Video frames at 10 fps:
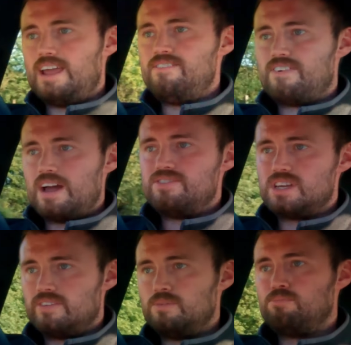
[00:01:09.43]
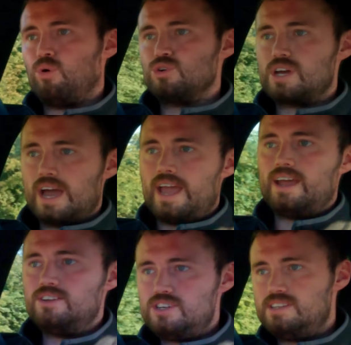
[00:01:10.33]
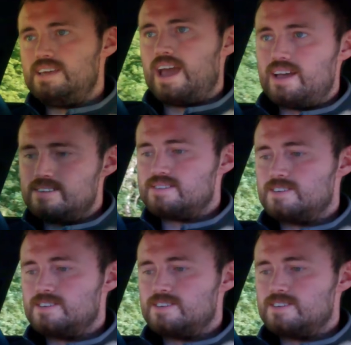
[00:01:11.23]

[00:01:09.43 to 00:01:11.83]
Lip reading: 957 Porsche Cayenne GTS.